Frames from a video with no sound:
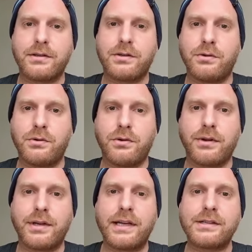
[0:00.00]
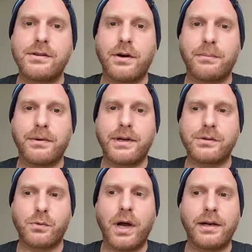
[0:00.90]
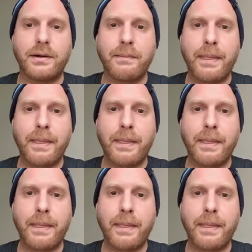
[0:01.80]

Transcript: to the desktop as well.